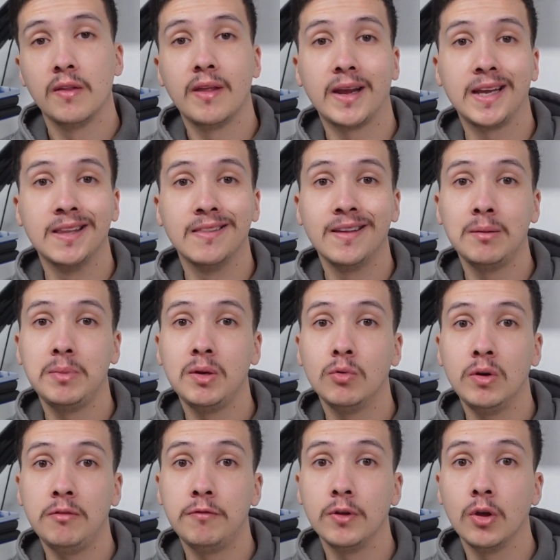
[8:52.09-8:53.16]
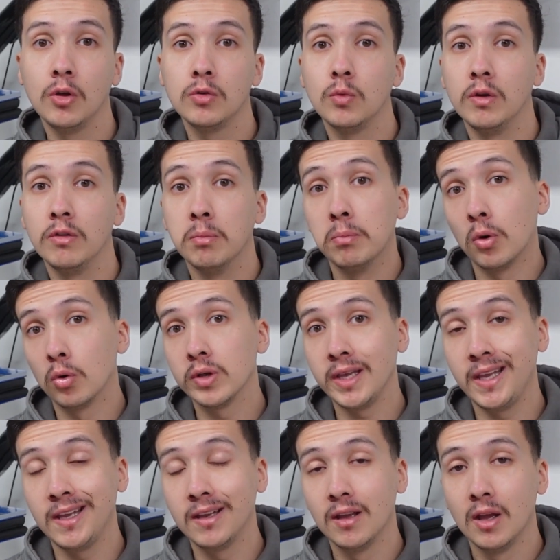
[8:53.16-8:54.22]
that can then be refilled with bulk
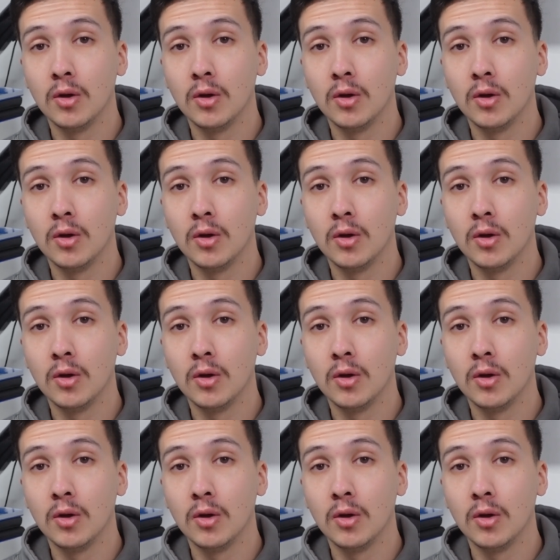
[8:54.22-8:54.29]
ink,